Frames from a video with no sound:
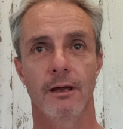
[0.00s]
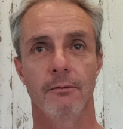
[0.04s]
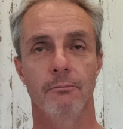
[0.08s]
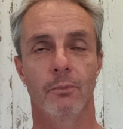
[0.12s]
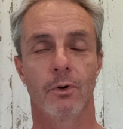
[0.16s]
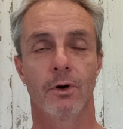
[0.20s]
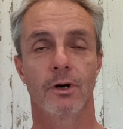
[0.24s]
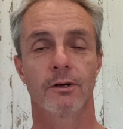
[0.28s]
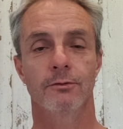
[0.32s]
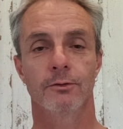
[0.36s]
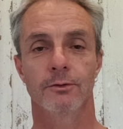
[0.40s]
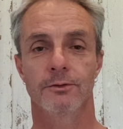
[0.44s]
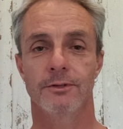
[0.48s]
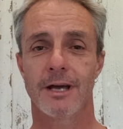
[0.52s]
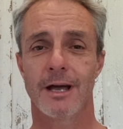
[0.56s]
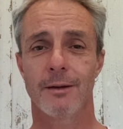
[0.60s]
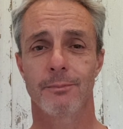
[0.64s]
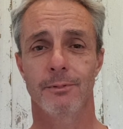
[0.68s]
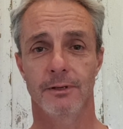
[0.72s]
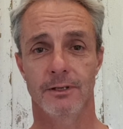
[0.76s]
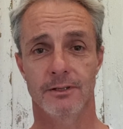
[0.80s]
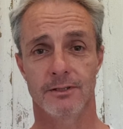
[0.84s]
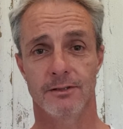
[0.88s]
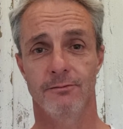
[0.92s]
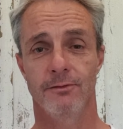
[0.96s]
mindful
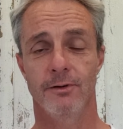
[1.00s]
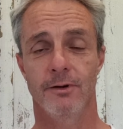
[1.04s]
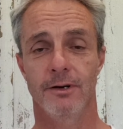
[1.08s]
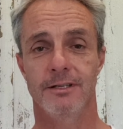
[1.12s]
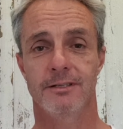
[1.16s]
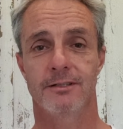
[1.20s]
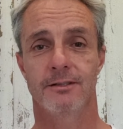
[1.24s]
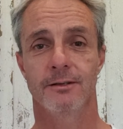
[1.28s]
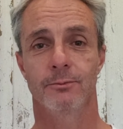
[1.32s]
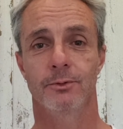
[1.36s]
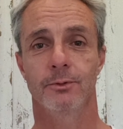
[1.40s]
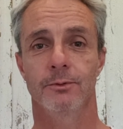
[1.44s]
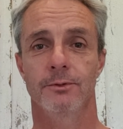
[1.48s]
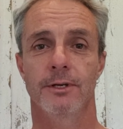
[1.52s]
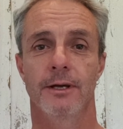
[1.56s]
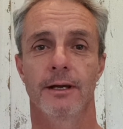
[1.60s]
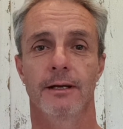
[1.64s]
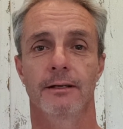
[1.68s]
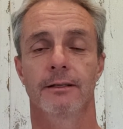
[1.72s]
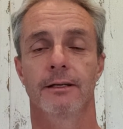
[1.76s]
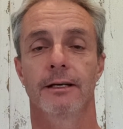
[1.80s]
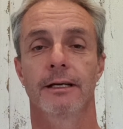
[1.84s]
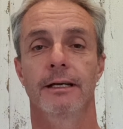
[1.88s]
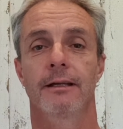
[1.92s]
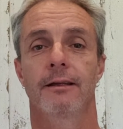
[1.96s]
tapping is a very simple
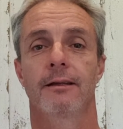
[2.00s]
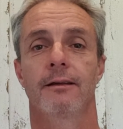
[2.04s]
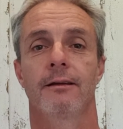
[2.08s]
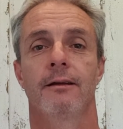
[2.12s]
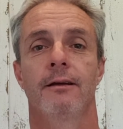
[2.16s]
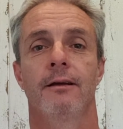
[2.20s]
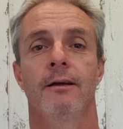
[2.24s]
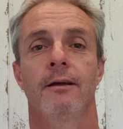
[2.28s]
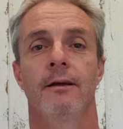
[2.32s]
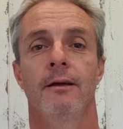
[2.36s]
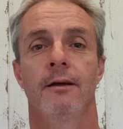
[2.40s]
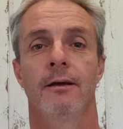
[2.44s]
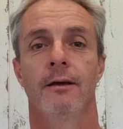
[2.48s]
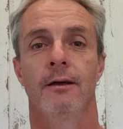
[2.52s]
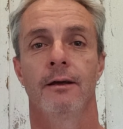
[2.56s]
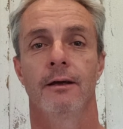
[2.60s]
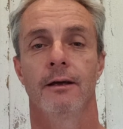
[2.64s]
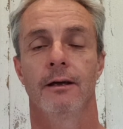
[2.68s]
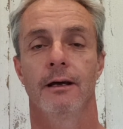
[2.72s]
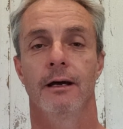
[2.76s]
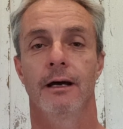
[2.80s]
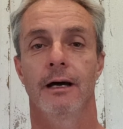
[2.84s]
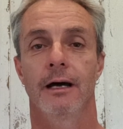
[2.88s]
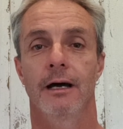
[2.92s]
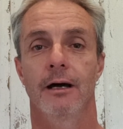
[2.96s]
technique
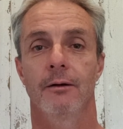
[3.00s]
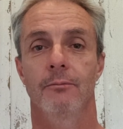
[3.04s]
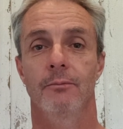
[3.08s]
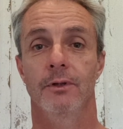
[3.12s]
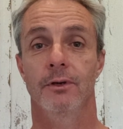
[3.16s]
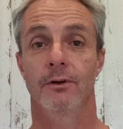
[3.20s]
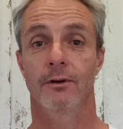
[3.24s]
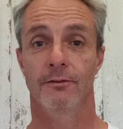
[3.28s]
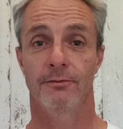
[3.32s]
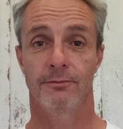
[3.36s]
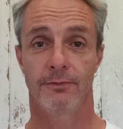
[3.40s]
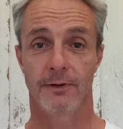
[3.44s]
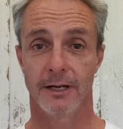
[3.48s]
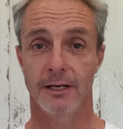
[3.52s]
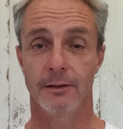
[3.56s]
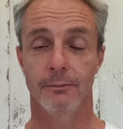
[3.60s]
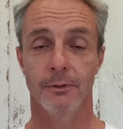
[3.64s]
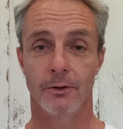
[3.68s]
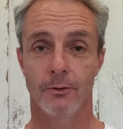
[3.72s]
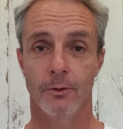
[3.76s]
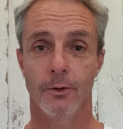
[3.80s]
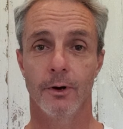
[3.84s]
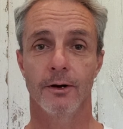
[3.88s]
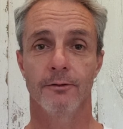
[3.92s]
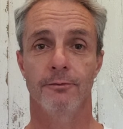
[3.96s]
that I've found to be
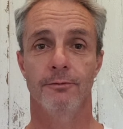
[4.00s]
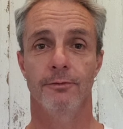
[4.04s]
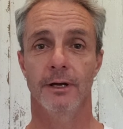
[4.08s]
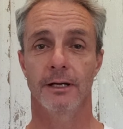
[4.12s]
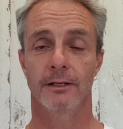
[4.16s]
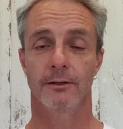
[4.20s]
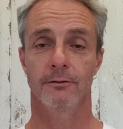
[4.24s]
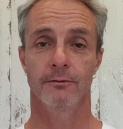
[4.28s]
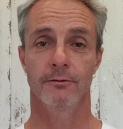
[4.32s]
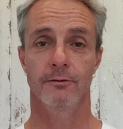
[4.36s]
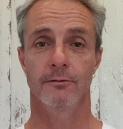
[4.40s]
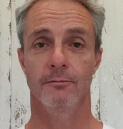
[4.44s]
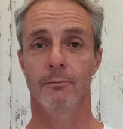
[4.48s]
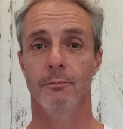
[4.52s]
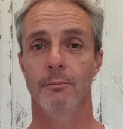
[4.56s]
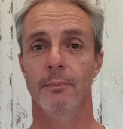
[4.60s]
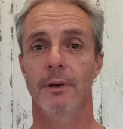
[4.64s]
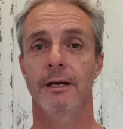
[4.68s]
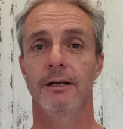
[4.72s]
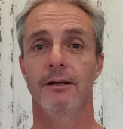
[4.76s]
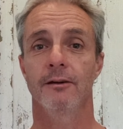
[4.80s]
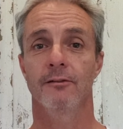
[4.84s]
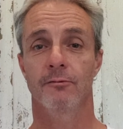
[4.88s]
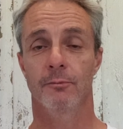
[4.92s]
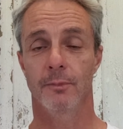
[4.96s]
quite effective with
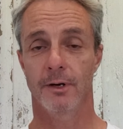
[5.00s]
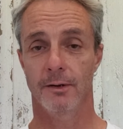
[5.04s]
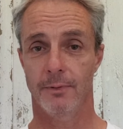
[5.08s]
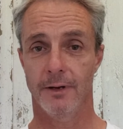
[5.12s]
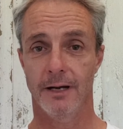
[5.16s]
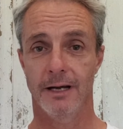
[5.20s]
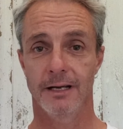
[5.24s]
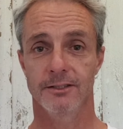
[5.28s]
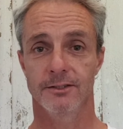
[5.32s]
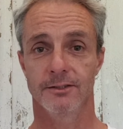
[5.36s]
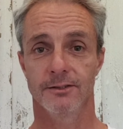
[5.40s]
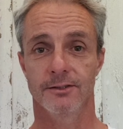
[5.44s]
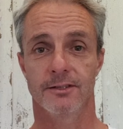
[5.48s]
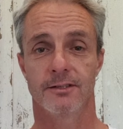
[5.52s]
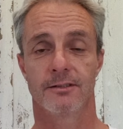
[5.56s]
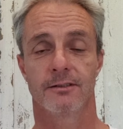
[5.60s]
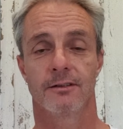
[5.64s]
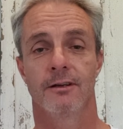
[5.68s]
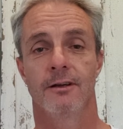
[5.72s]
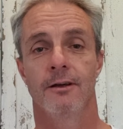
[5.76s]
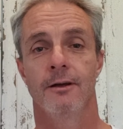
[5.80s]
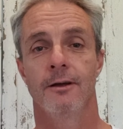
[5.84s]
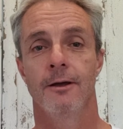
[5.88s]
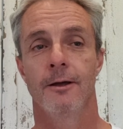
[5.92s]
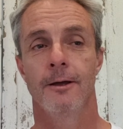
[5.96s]
many of my
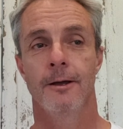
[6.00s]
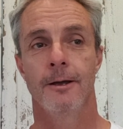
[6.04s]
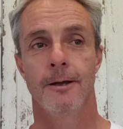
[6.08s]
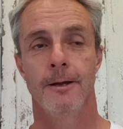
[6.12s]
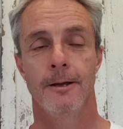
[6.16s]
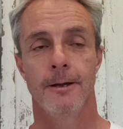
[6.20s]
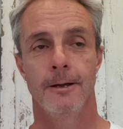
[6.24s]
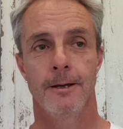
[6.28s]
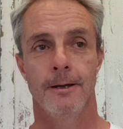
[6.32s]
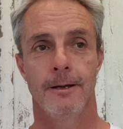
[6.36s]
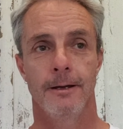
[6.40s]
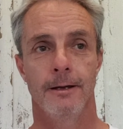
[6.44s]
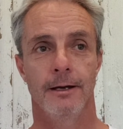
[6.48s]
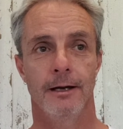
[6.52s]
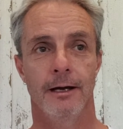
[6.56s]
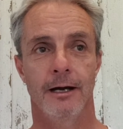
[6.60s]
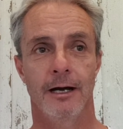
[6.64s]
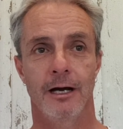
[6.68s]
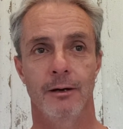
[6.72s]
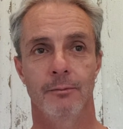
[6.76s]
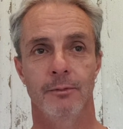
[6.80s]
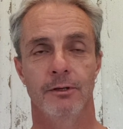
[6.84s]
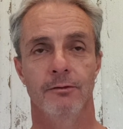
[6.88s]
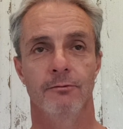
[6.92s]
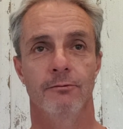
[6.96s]
patients.
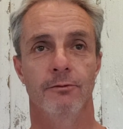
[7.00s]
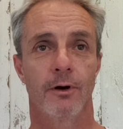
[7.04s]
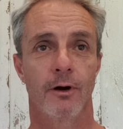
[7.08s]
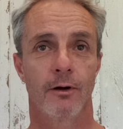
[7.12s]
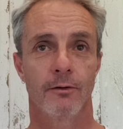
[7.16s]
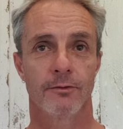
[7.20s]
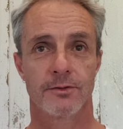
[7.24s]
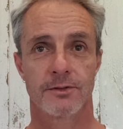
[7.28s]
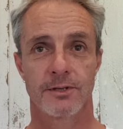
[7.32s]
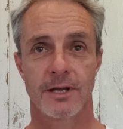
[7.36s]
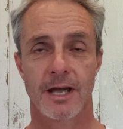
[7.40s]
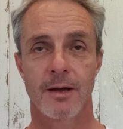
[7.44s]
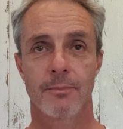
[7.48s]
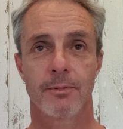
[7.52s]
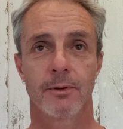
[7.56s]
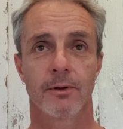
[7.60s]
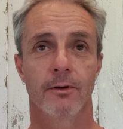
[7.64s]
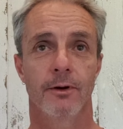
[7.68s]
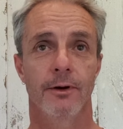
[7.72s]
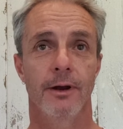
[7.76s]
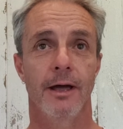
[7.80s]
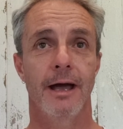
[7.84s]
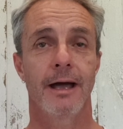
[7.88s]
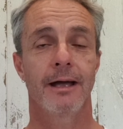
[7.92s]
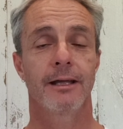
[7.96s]
It involves tapping
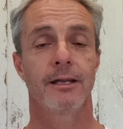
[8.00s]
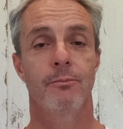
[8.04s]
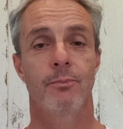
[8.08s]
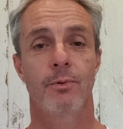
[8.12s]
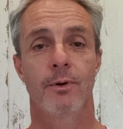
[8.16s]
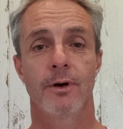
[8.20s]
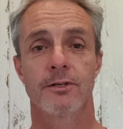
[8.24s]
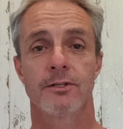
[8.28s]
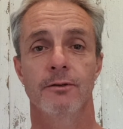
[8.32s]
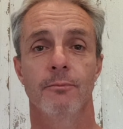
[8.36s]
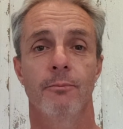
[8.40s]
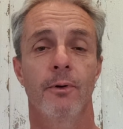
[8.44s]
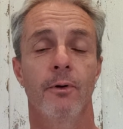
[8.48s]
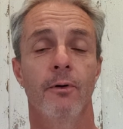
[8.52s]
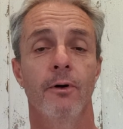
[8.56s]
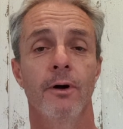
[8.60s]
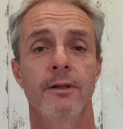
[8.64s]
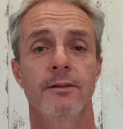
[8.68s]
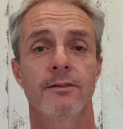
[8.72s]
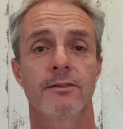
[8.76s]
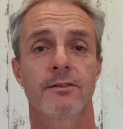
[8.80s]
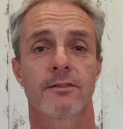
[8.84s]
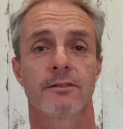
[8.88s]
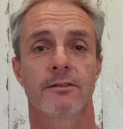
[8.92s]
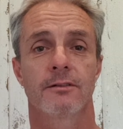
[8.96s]
on acupressure
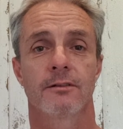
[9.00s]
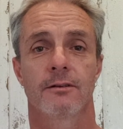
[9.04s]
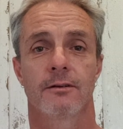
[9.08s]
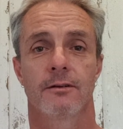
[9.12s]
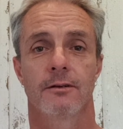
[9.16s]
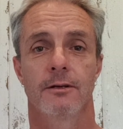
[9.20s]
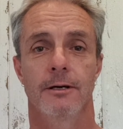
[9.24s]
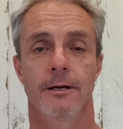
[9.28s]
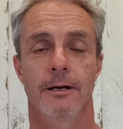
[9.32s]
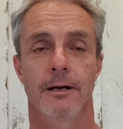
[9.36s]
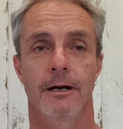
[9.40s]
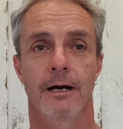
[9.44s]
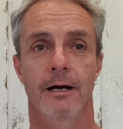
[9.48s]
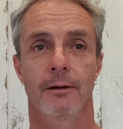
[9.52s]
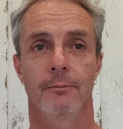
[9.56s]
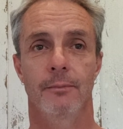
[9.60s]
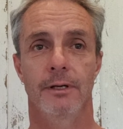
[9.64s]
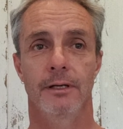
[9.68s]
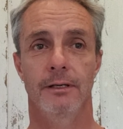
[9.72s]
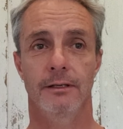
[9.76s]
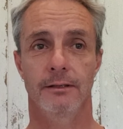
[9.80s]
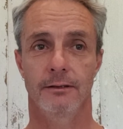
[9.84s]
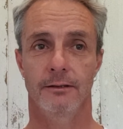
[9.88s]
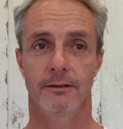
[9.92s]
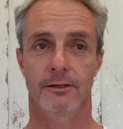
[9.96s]
points
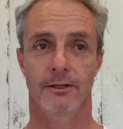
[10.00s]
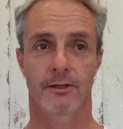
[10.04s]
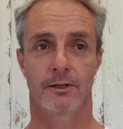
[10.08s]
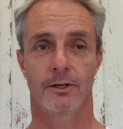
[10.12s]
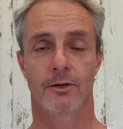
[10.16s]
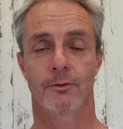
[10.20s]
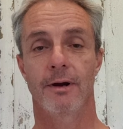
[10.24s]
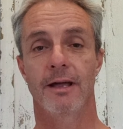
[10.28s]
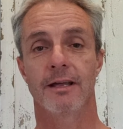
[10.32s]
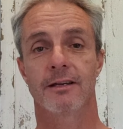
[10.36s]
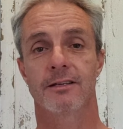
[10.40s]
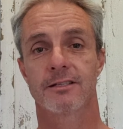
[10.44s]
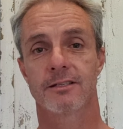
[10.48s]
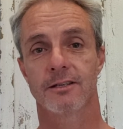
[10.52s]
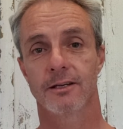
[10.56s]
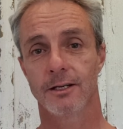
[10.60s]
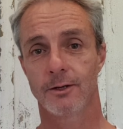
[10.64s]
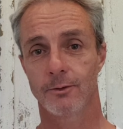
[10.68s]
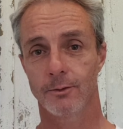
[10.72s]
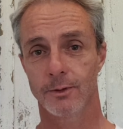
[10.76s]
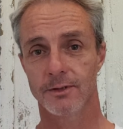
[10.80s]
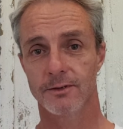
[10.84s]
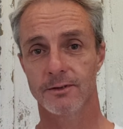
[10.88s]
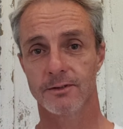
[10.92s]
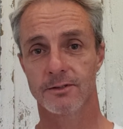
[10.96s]
in the correct
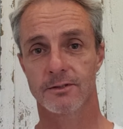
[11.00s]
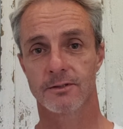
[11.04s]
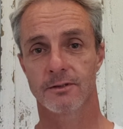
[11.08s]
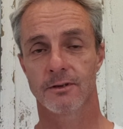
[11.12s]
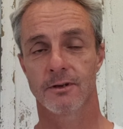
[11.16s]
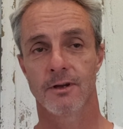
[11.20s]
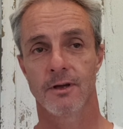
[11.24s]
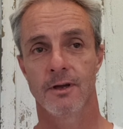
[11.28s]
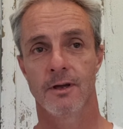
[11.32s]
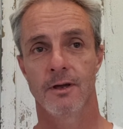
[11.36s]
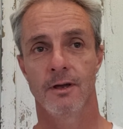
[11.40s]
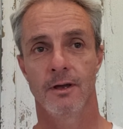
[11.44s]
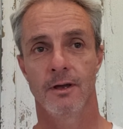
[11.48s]
sequence,